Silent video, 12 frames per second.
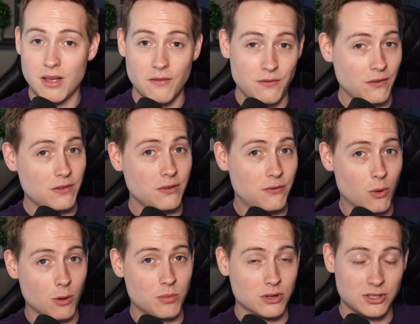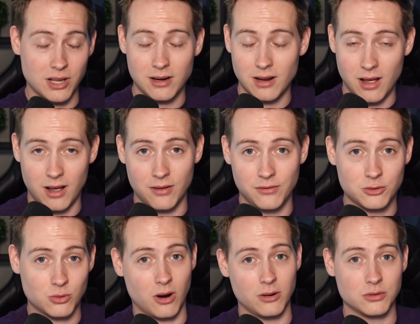fifty-four percent of
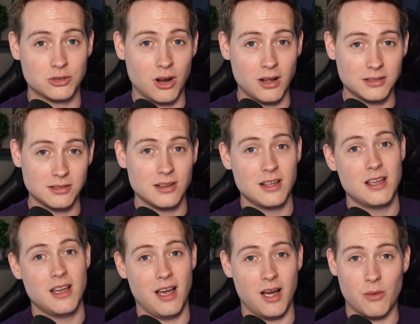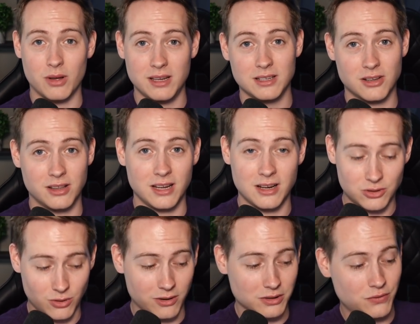Toronto's shots, Uh, while he is on the ice,
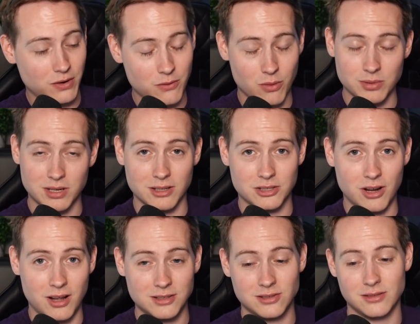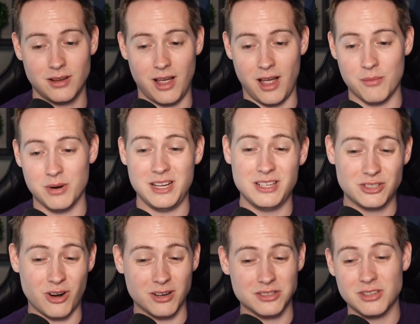Toronto gets fifty-four percent of the shots, uh, but he
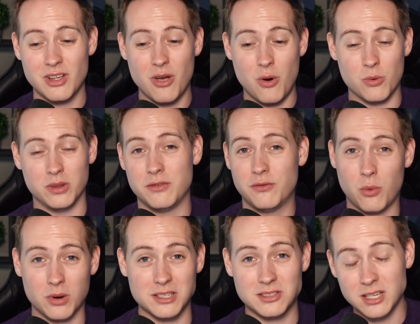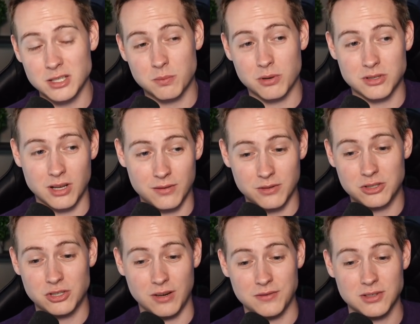starts only forty-six percent of his
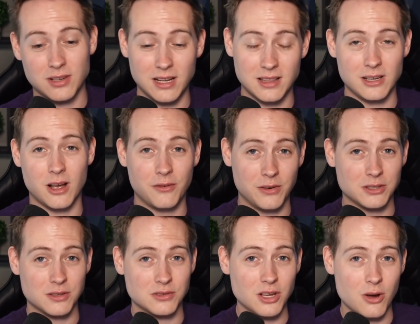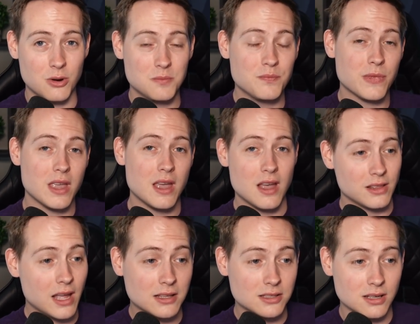shifts in the offensive zone.
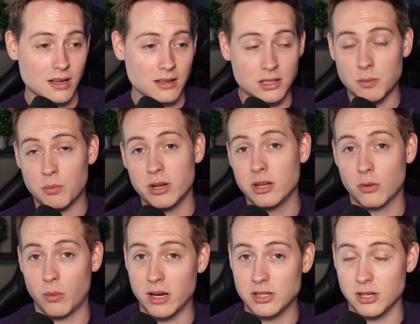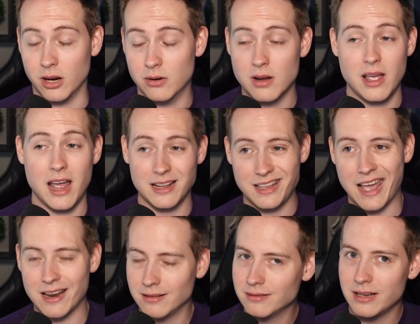That's uh, that's a pretty good ratio. And
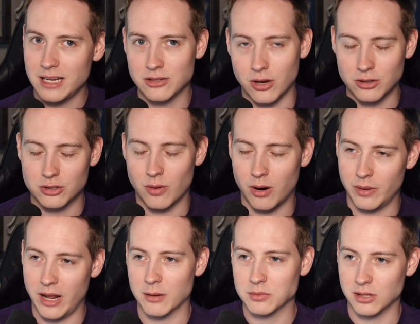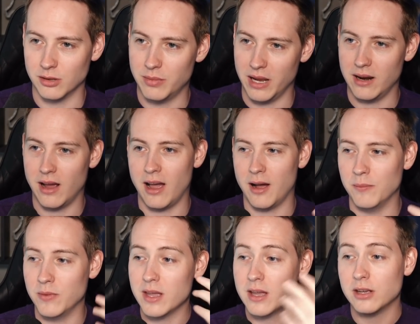again, he's on Toronto. It helps a little bit.
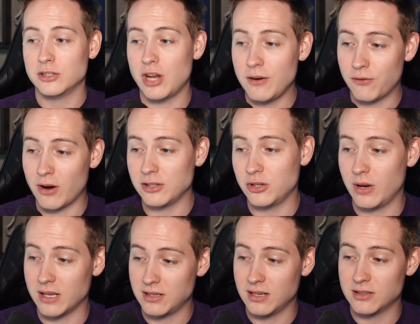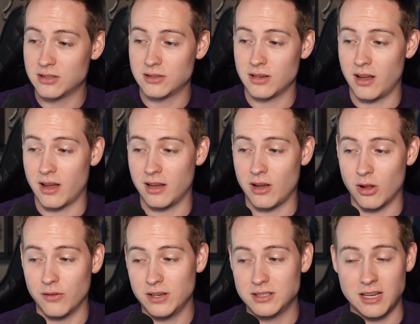Um, Jay Fresh, who gets his uh,
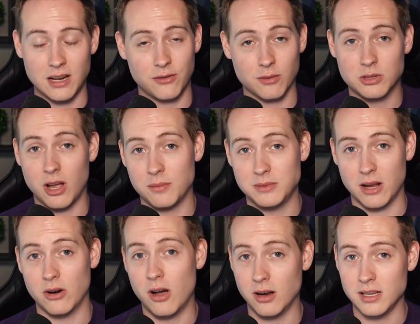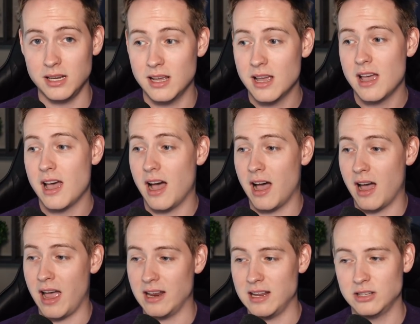all of his data from Top Down Hockey,
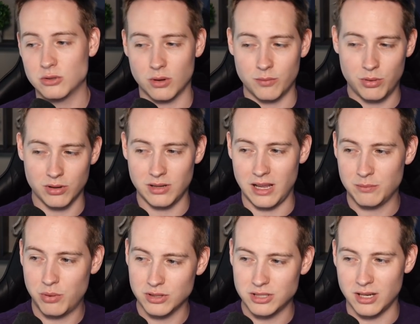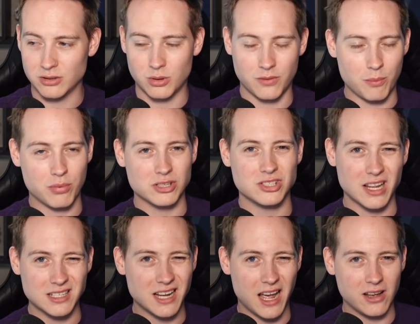uh, and he sort of put it puts a sort of a
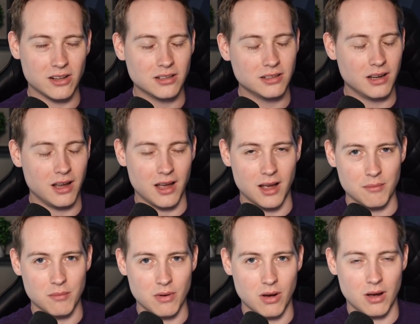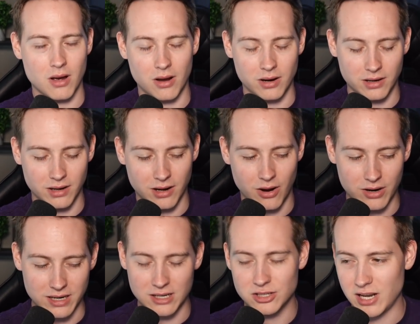percentile um, on uh,
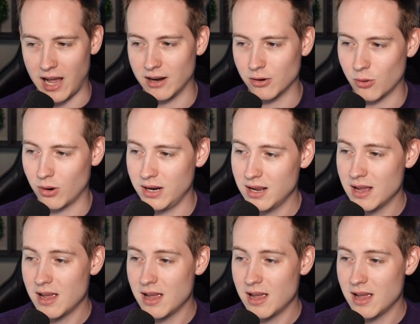on each category.